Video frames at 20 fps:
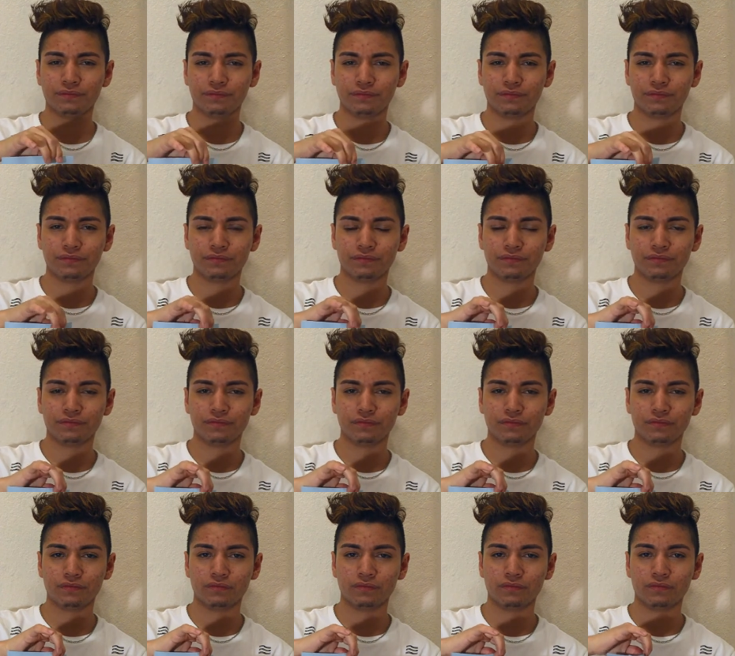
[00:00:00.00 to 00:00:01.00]

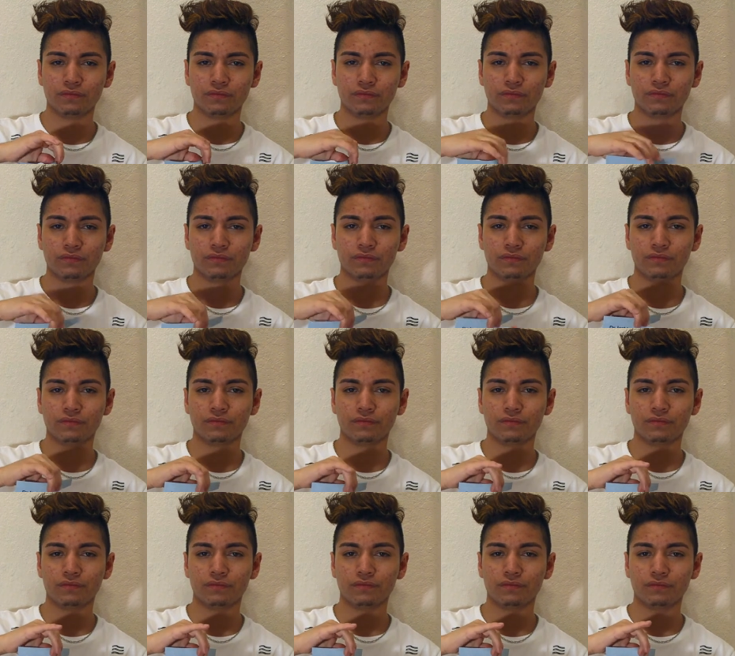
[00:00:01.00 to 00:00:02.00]

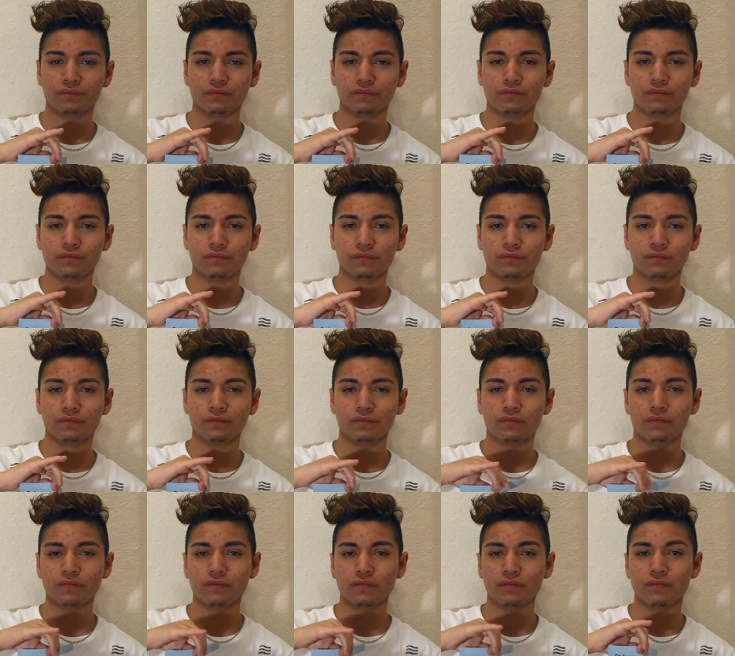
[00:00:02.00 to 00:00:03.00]

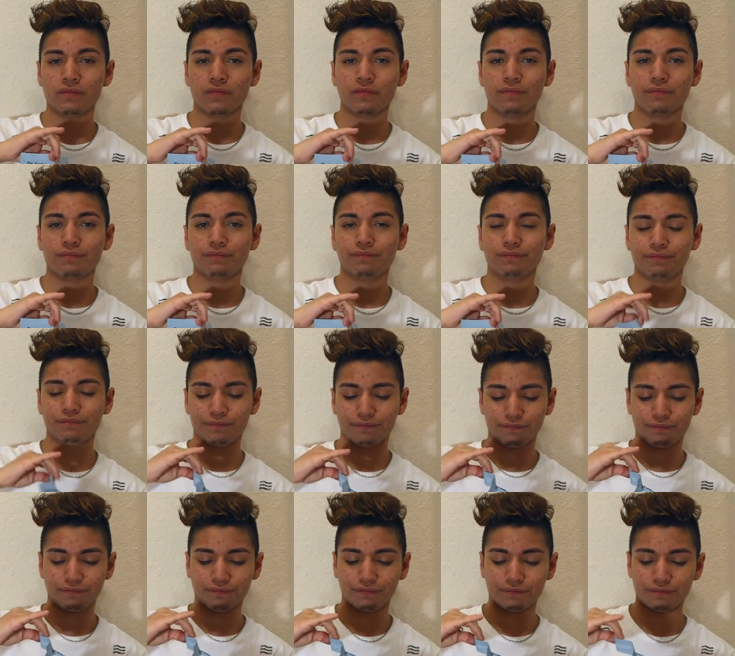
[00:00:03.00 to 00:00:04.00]

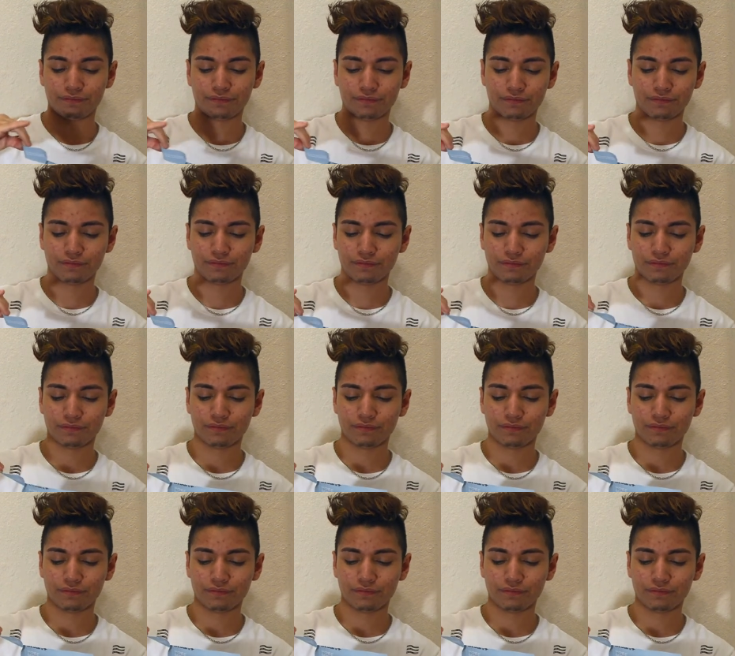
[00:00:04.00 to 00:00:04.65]
[no speech]